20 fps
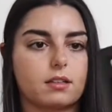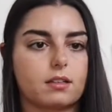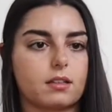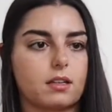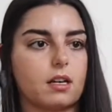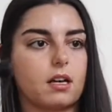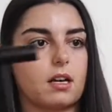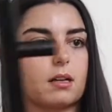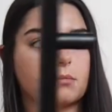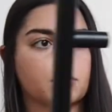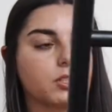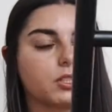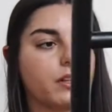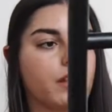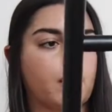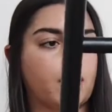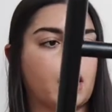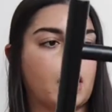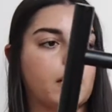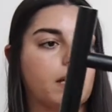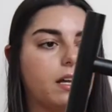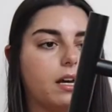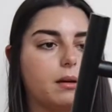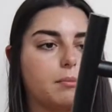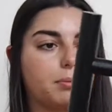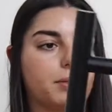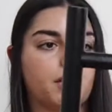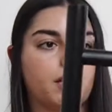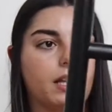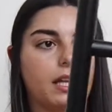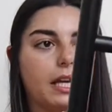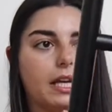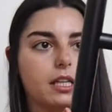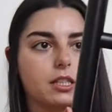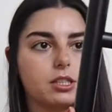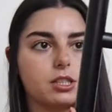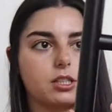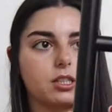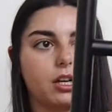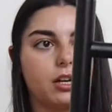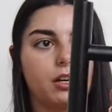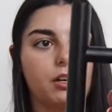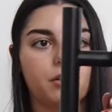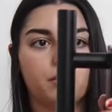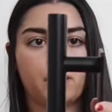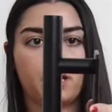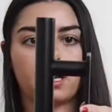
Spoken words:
so they line up like so,